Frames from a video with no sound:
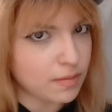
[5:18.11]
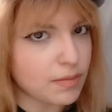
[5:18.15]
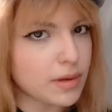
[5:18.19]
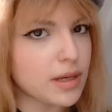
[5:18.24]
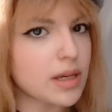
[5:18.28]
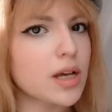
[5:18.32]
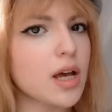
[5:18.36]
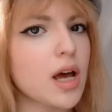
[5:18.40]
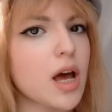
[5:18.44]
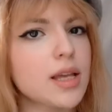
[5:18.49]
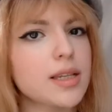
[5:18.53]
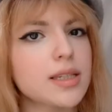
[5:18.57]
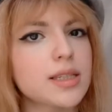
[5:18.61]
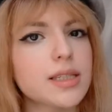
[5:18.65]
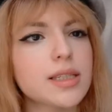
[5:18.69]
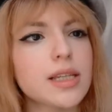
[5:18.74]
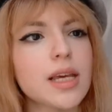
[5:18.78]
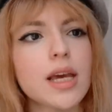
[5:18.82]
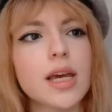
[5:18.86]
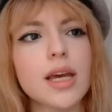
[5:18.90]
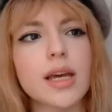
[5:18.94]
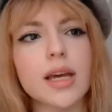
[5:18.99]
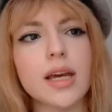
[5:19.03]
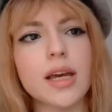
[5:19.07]
because
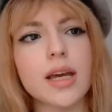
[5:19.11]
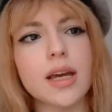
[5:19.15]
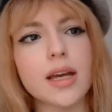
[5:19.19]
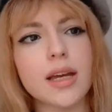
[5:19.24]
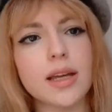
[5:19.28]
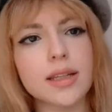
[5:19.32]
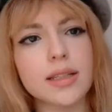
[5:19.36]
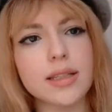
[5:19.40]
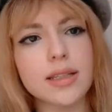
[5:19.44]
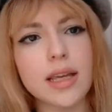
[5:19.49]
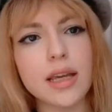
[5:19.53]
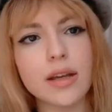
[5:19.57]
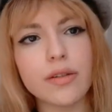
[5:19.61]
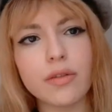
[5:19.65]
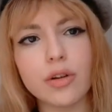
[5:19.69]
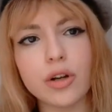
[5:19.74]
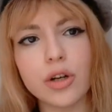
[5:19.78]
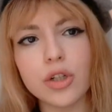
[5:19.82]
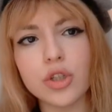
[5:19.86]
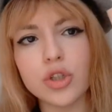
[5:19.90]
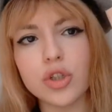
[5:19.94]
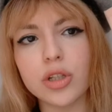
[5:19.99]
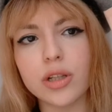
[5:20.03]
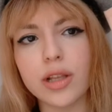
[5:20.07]
they
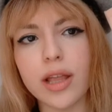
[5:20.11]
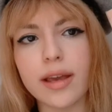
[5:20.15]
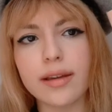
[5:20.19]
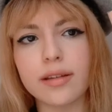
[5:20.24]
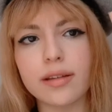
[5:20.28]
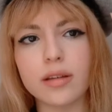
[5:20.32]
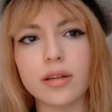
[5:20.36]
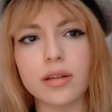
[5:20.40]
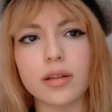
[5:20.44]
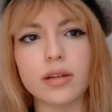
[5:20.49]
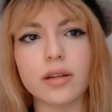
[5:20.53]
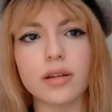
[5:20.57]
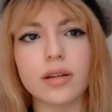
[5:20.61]
were like